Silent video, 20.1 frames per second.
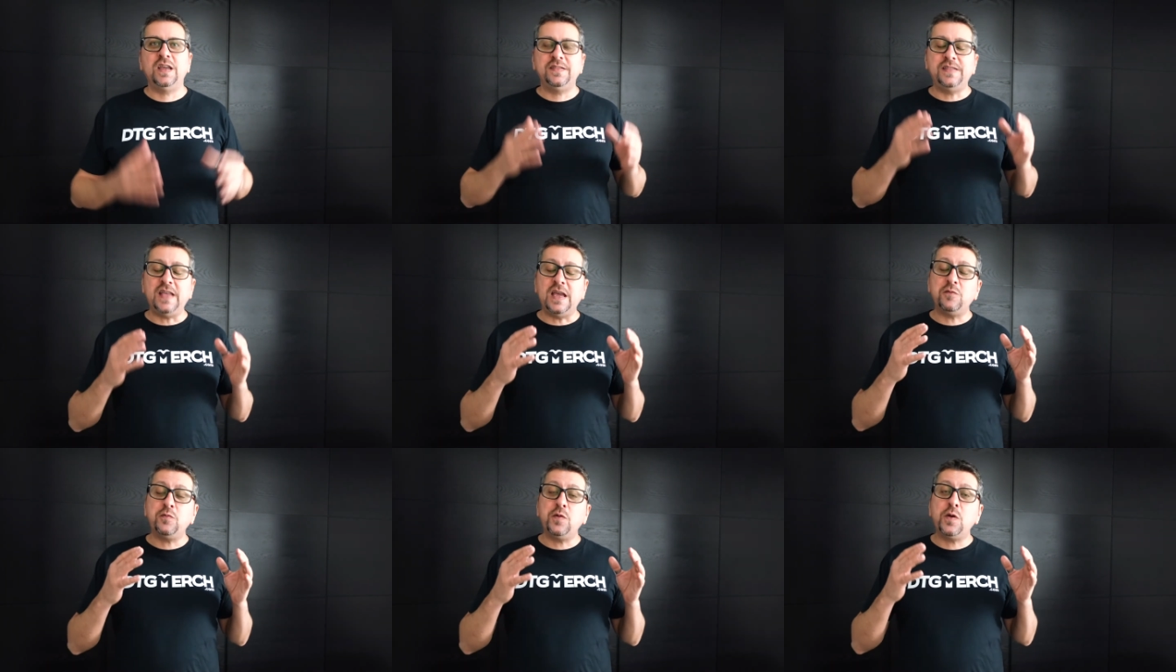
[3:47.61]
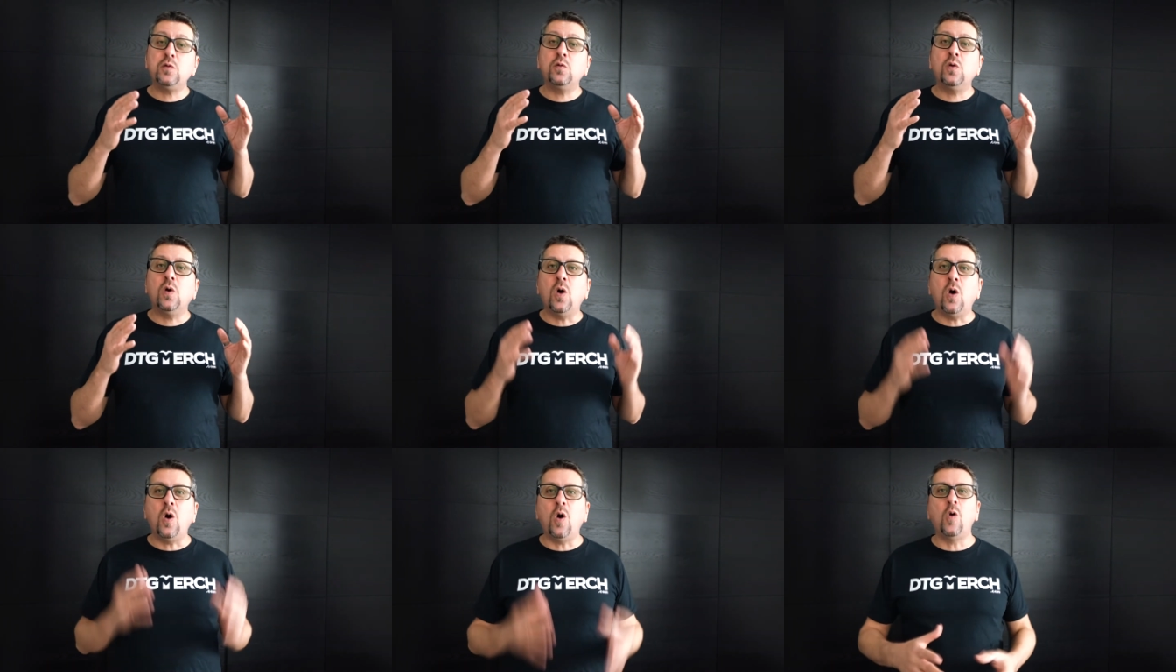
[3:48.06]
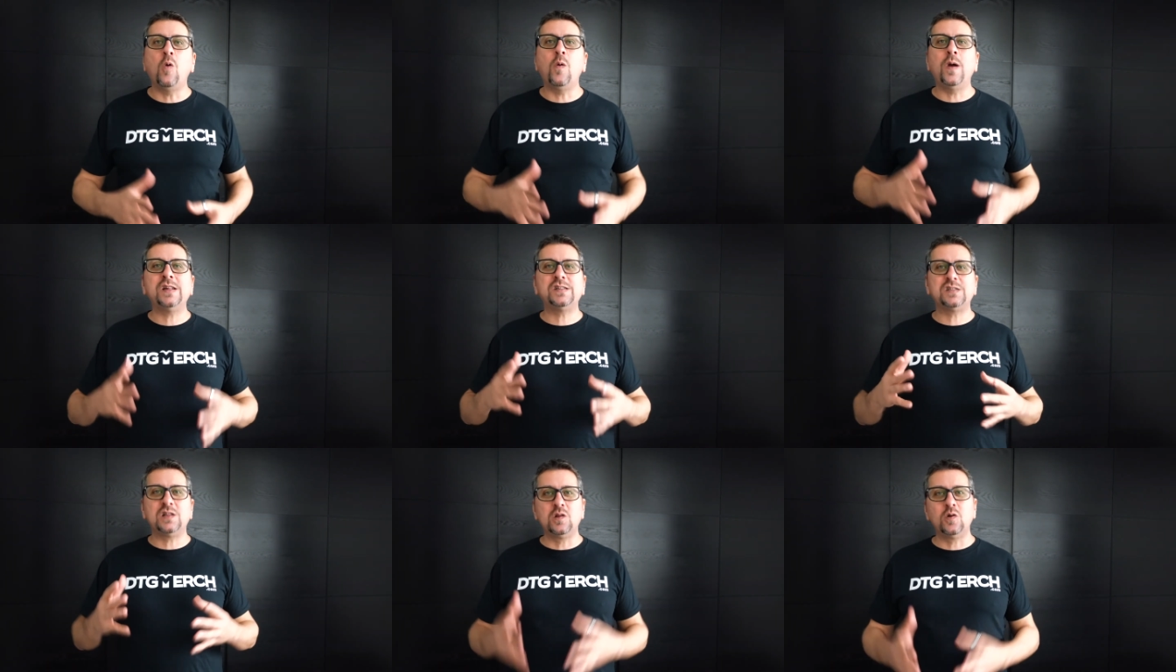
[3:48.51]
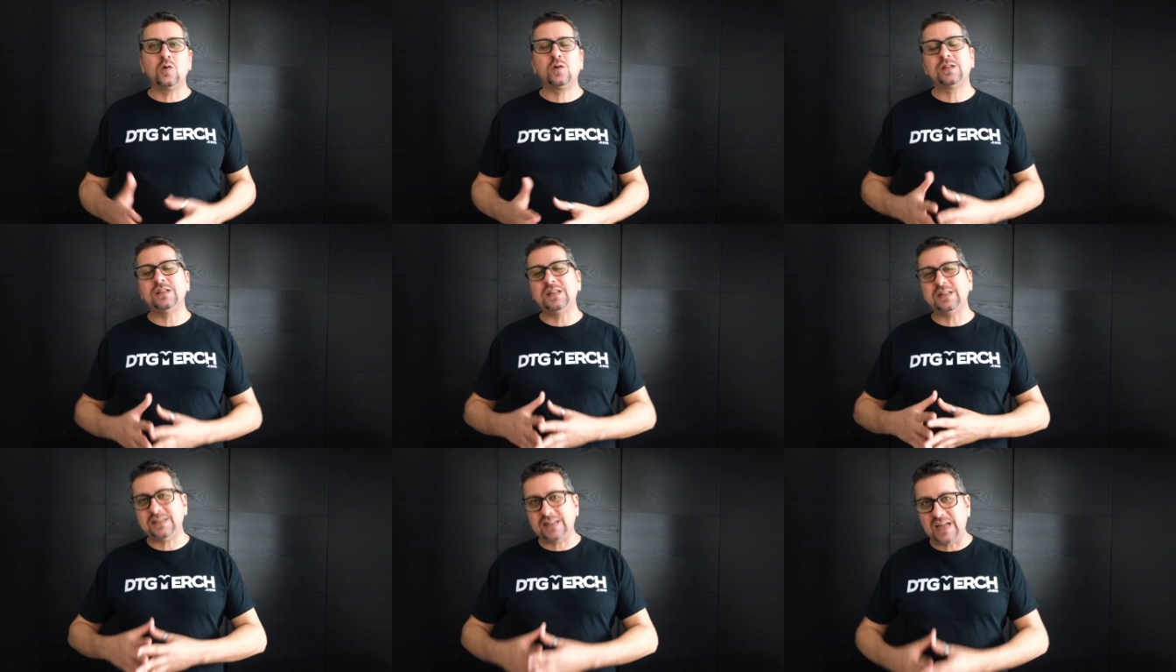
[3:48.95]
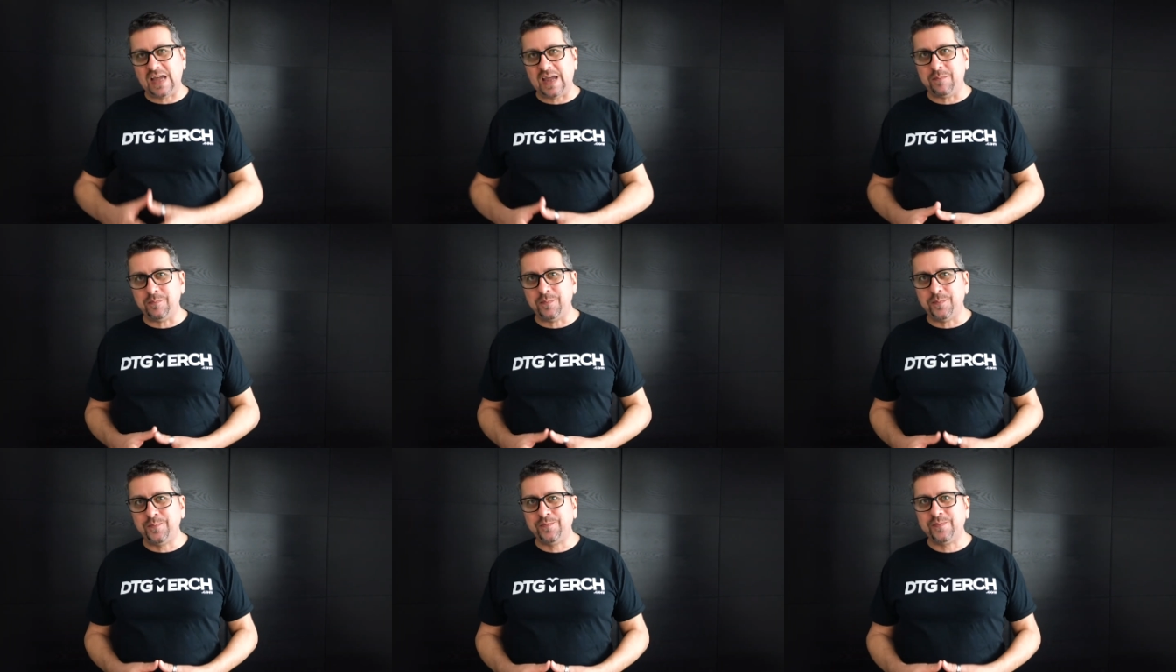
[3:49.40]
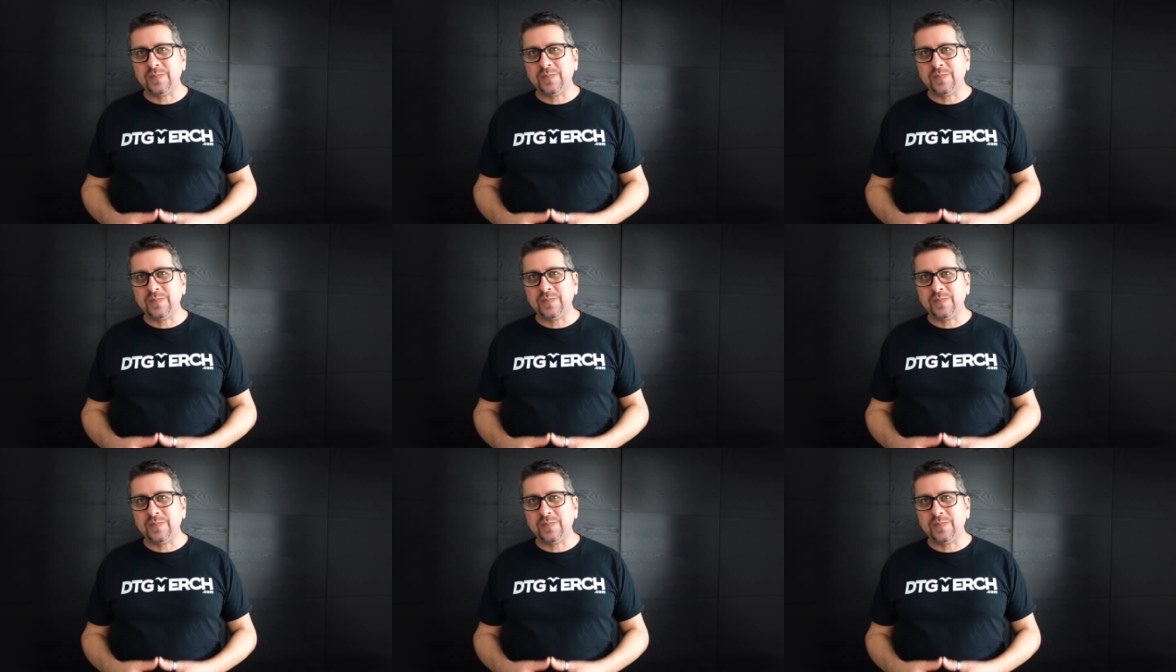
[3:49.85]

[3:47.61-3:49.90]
They will always look the same,